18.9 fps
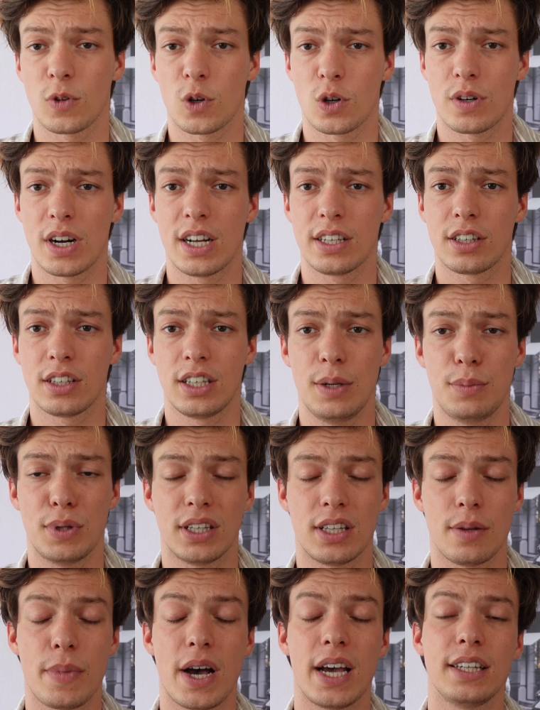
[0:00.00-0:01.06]
Alright, keep
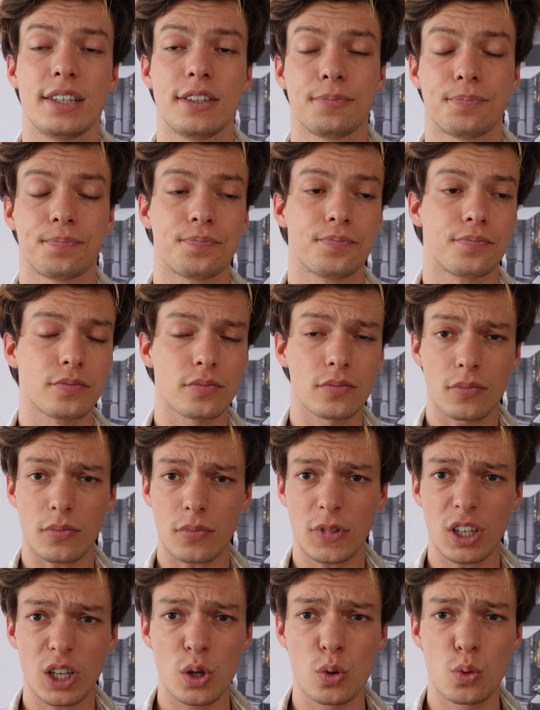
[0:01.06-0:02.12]
that in mind.
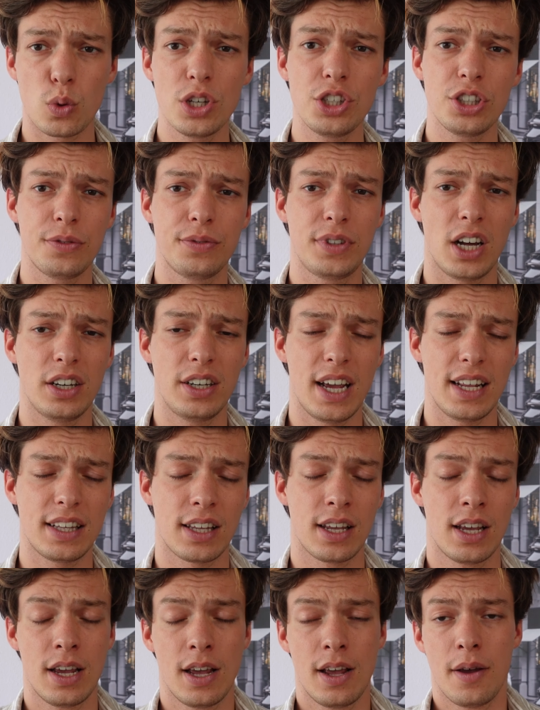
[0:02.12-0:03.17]
Once you've done that,
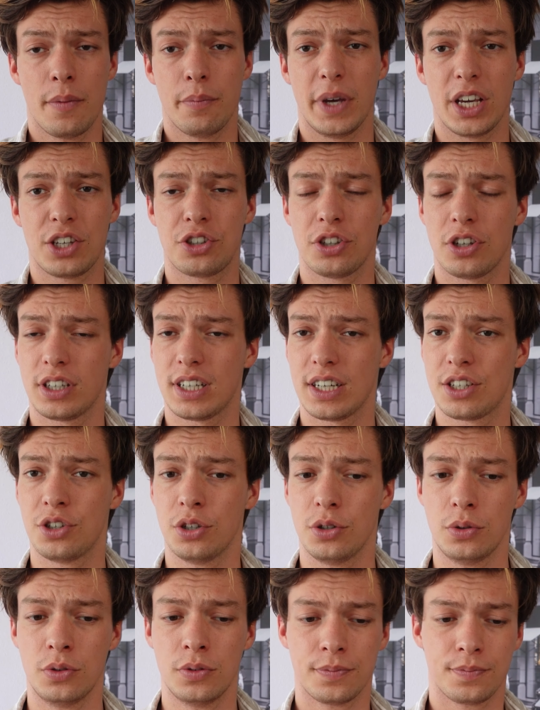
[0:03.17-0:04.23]
make sure that
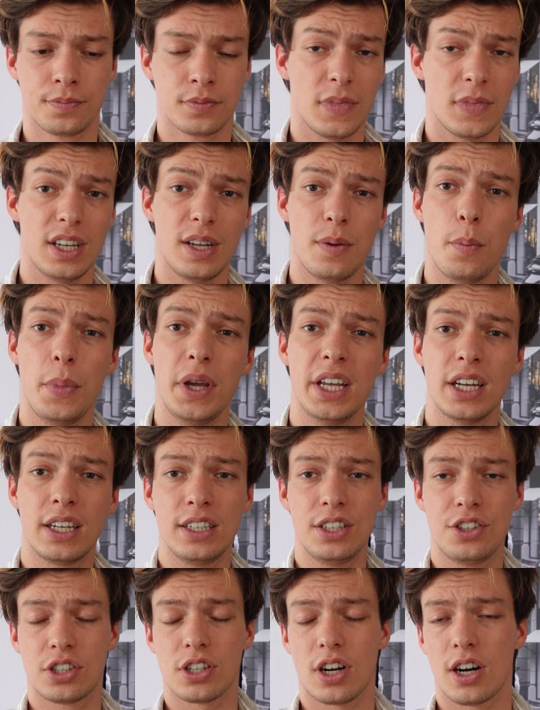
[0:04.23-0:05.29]
you
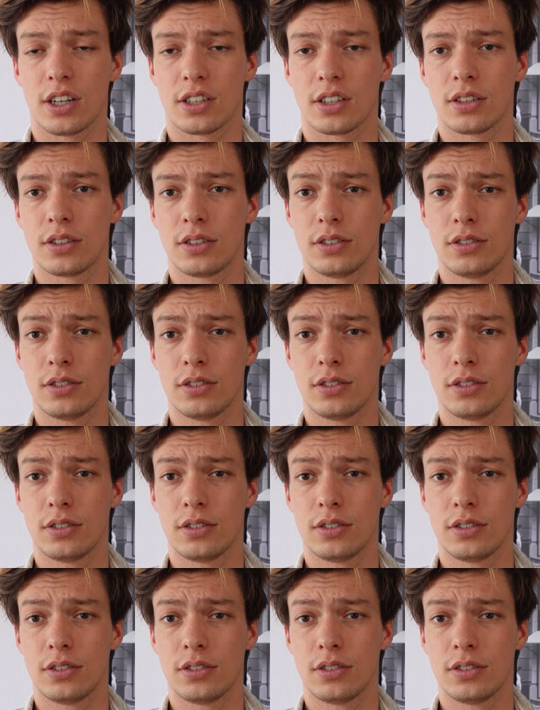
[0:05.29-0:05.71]
immediately start.